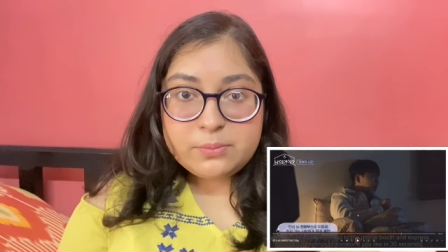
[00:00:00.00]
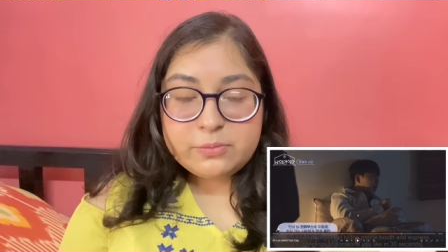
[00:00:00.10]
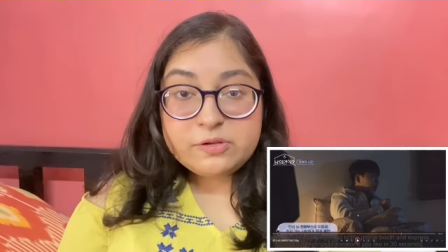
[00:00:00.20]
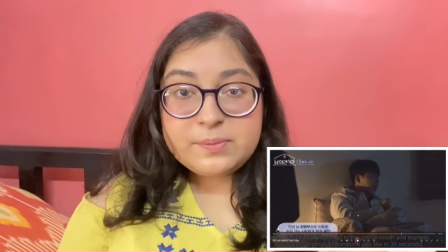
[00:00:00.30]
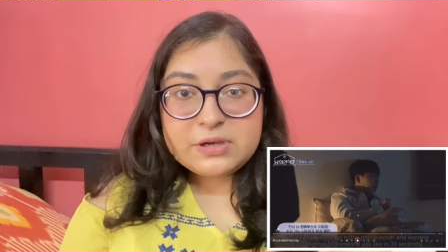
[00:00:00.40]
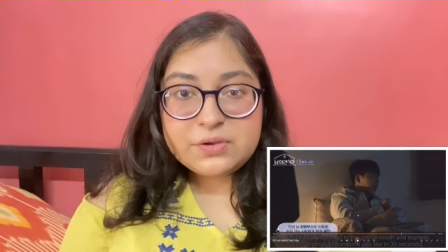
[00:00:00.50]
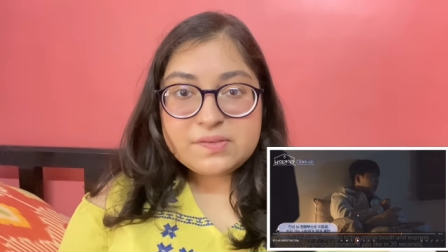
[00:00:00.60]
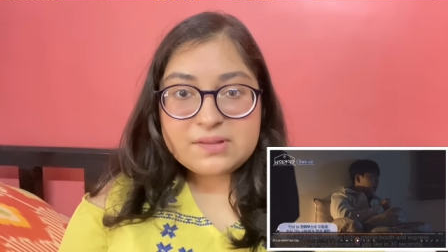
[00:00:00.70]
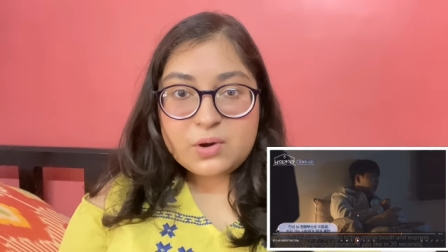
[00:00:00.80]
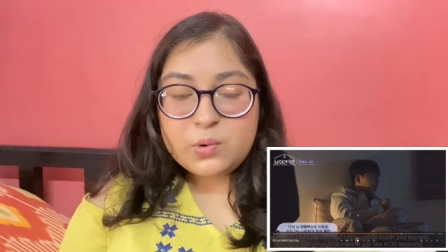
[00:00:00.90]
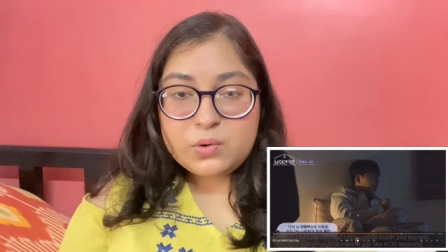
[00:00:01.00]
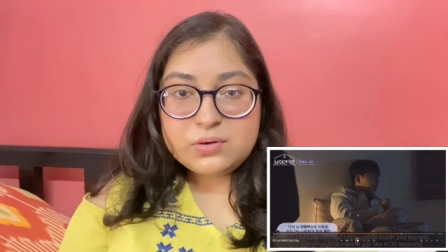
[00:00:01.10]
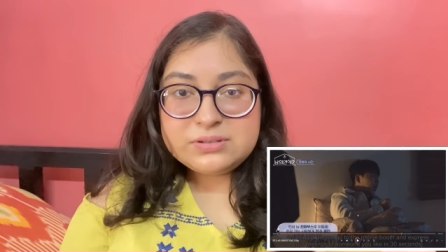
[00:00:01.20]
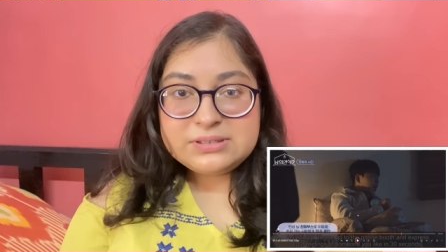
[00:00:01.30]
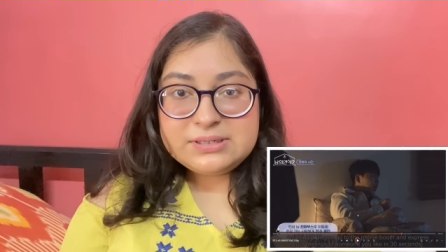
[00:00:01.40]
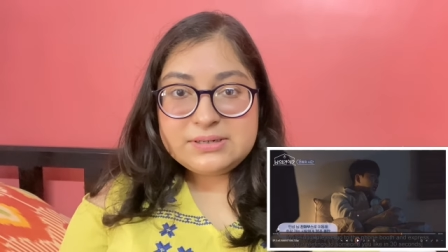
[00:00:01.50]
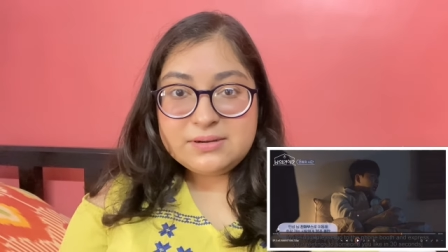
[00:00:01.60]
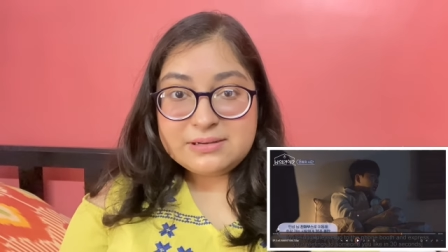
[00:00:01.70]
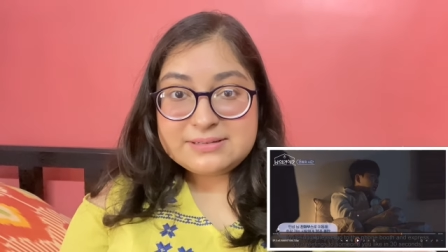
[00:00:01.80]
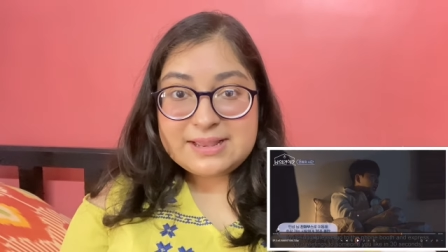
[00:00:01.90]
was because Seongho did
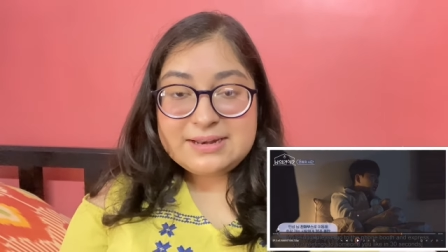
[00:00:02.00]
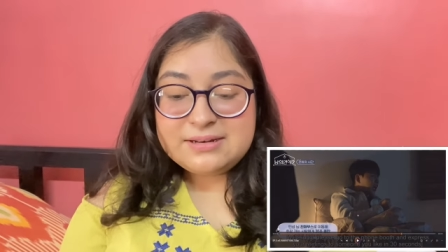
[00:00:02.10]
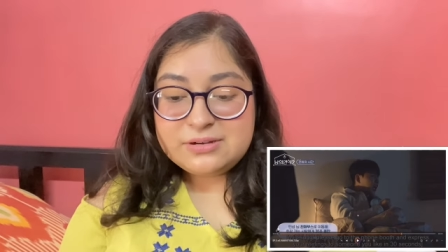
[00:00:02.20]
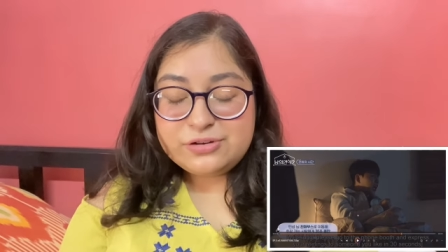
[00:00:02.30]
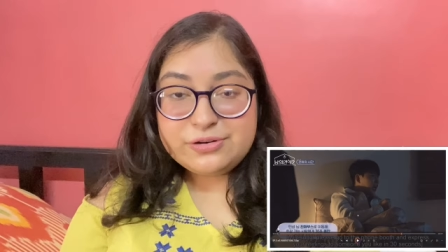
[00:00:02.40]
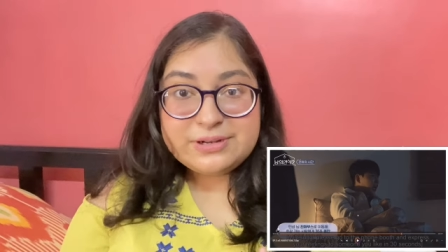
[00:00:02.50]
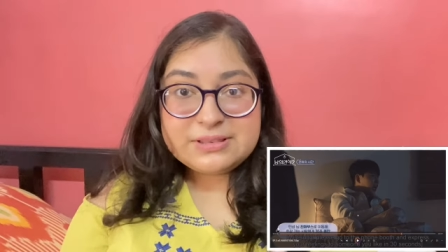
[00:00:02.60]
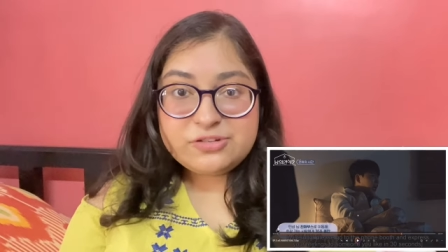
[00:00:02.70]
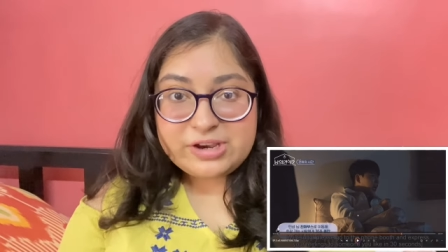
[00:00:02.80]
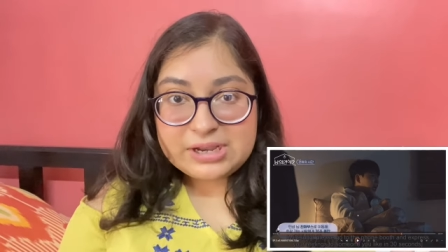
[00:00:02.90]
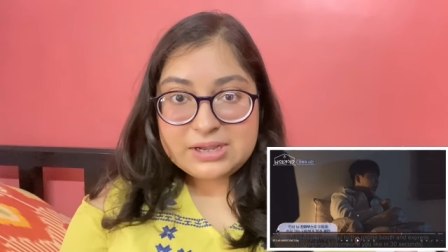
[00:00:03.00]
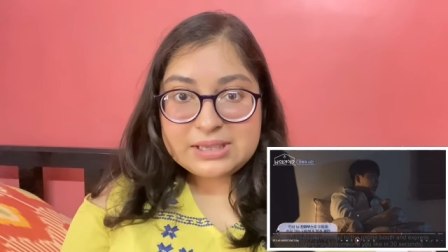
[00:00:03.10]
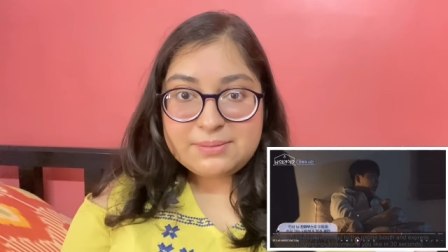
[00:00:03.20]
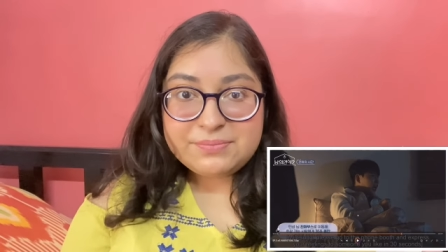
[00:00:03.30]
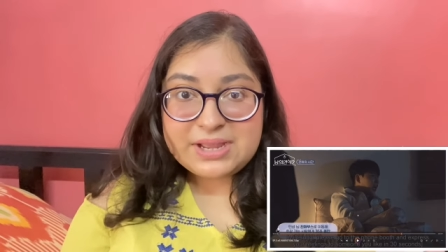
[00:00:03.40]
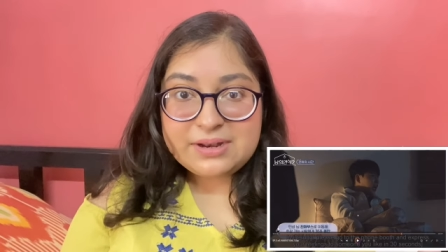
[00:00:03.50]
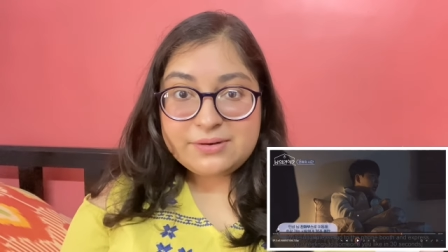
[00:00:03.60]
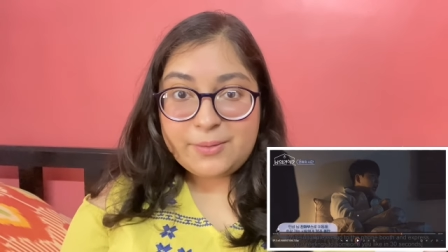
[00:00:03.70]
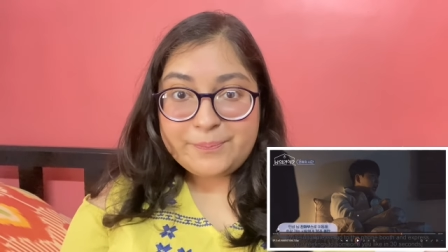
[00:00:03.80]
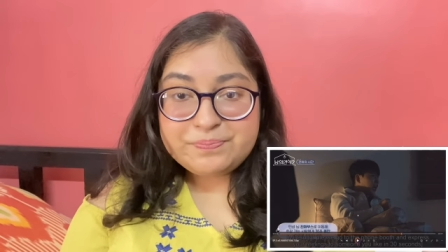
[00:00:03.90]
uh, tell uh, during the Jenga game
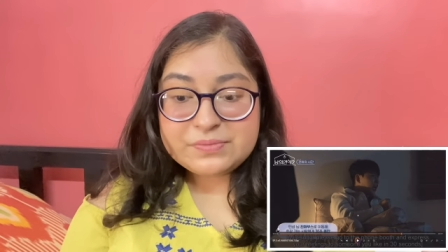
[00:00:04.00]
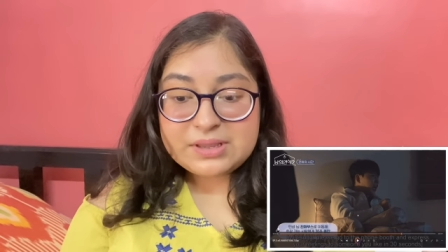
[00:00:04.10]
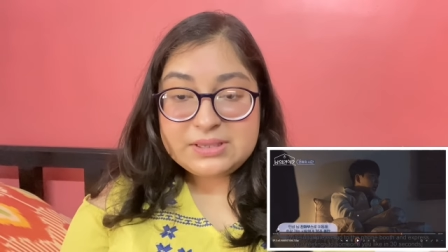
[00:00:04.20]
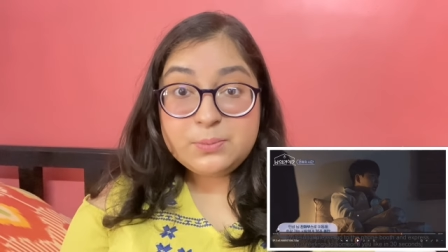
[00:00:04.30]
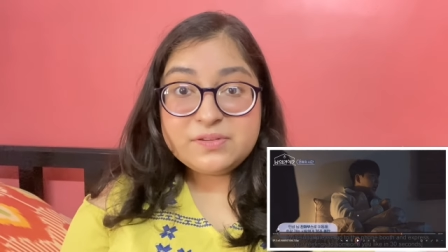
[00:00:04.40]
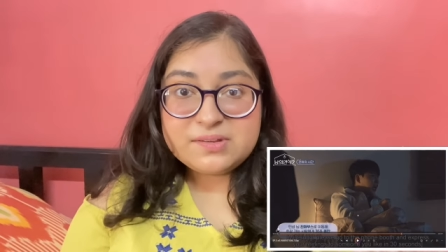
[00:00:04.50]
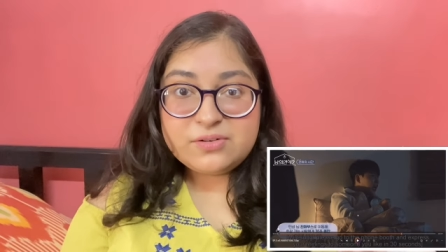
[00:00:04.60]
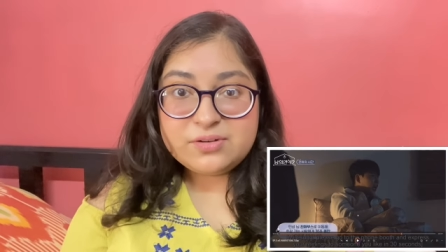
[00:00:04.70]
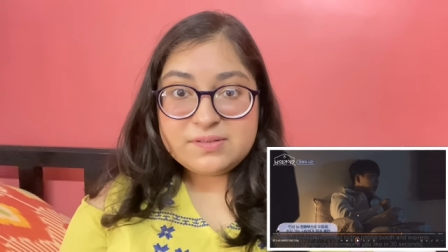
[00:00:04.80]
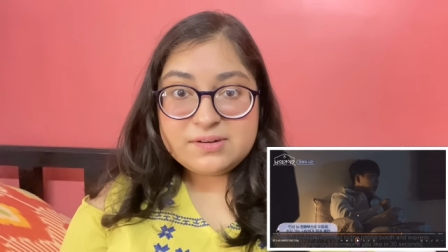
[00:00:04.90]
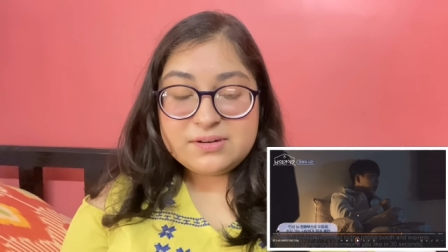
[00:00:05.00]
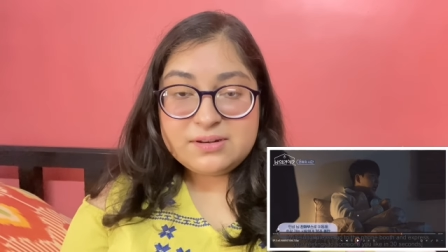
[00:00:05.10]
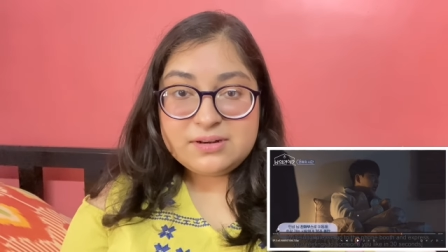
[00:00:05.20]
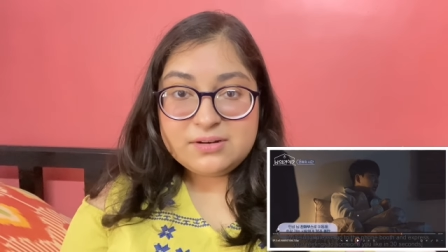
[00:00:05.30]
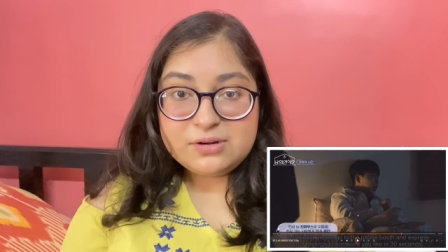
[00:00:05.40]
that um, he was interested in